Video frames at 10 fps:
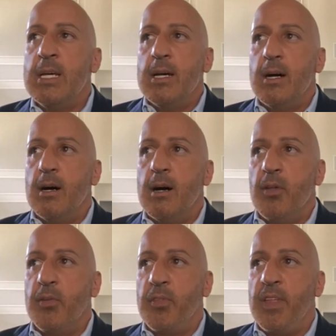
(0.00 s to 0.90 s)

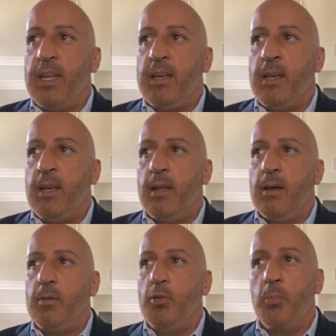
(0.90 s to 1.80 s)
other than
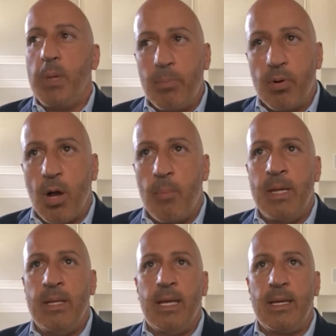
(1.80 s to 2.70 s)
new people come
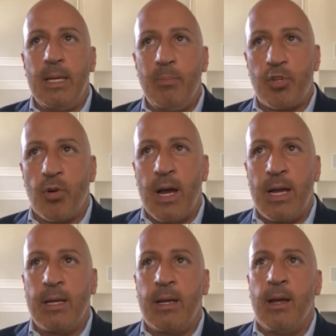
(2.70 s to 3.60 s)
in, they keep
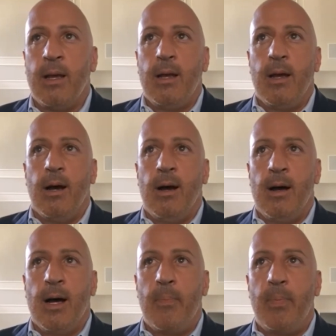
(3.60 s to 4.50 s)
trying.
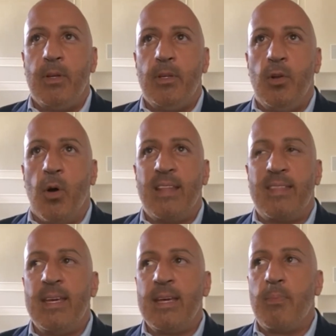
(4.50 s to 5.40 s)
I
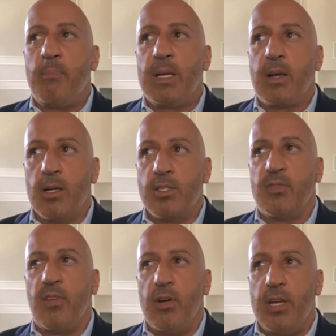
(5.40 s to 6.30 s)
think because
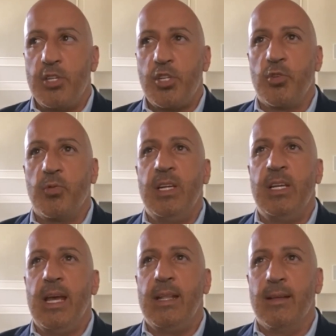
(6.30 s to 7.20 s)
of our
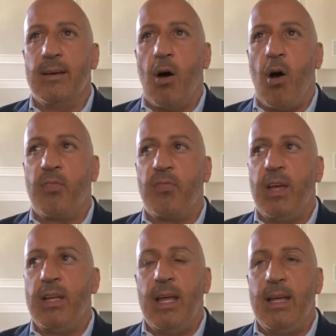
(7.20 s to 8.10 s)
history and
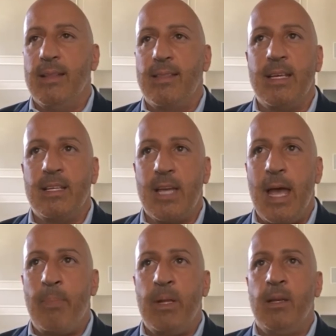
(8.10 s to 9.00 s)
the things
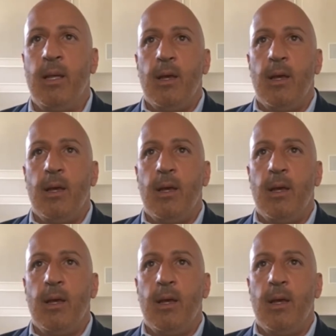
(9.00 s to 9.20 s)
happen,